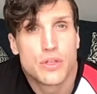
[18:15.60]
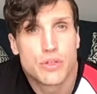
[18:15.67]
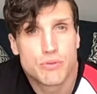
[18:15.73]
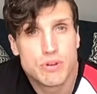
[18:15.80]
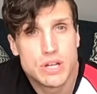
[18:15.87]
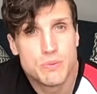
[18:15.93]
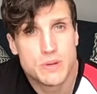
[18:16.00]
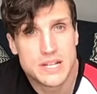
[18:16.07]

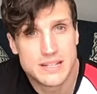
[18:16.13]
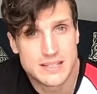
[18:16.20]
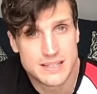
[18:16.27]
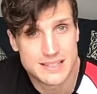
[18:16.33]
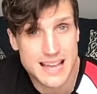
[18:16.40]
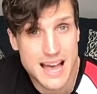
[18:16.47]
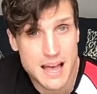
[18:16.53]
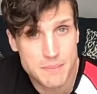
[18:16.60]
3 weeks
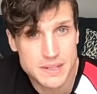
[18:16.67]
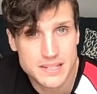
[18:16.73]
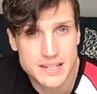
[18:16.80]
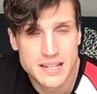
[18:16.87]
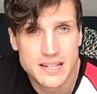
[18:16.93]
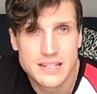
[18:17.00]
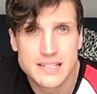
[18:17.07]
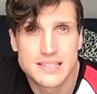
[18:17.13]
it's a habit,
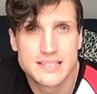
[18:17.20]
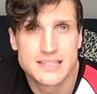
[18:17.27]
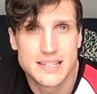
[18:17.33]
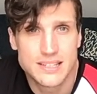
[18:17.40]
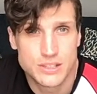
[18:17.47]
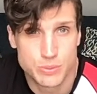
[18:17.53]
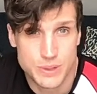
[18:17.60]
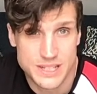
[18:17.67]

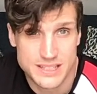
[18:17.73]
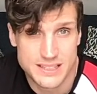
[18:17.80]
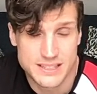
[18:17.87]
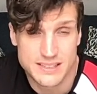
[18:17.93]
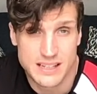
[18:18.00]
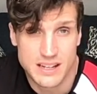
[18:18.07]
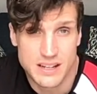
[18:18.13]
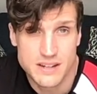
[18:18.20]
6 weeks
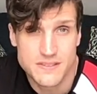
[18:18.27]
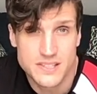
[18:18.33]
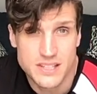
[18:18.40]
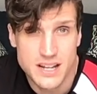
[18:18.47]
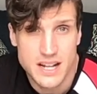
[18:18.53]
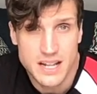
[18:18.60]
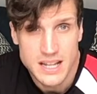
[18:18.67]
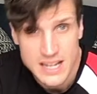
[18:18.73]
it's a
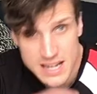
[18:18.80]
lifestyle,